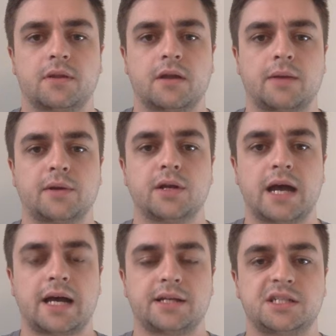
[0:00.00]
going
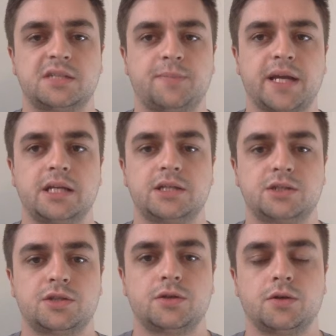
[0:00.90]
to add a space
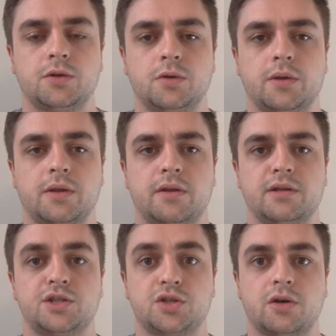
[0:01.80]
to
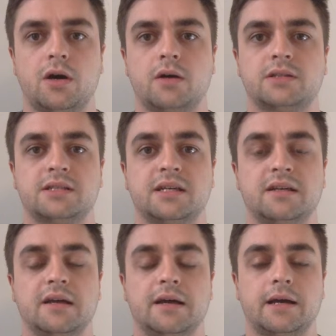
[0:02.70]
start
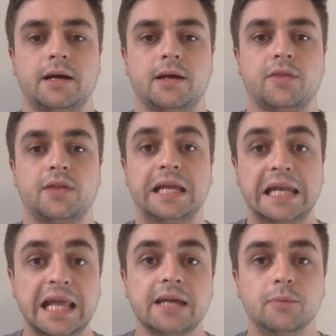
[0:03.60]
the
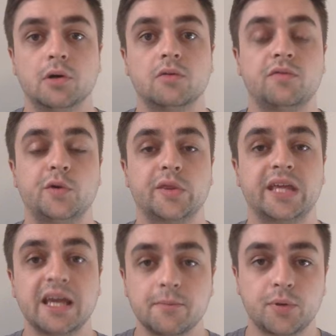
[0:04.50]
label for
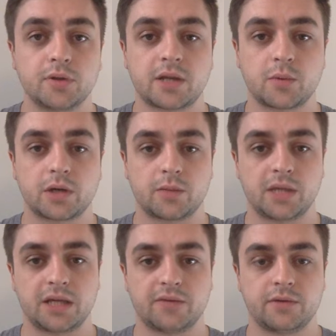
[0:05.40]
the input that we're going to be
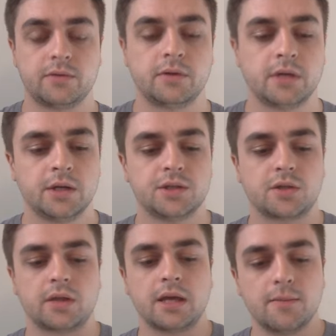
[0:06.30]
given.
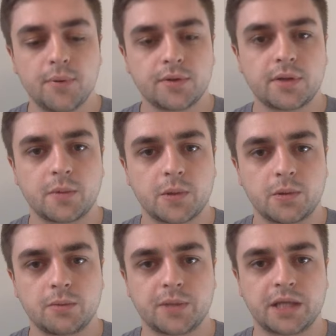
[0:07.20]
So the input that we
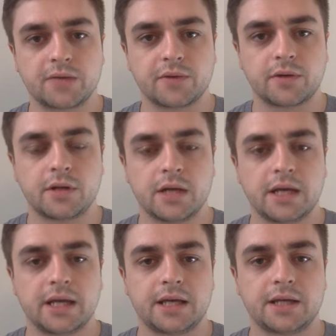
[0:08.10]
will be given
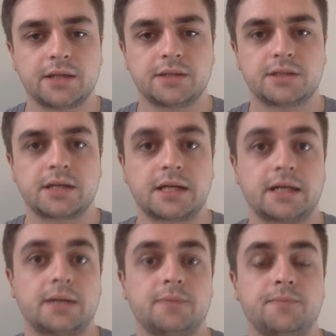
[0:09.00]
is
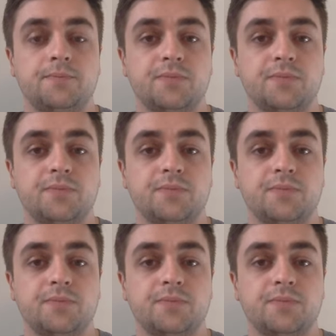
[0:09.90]
adder,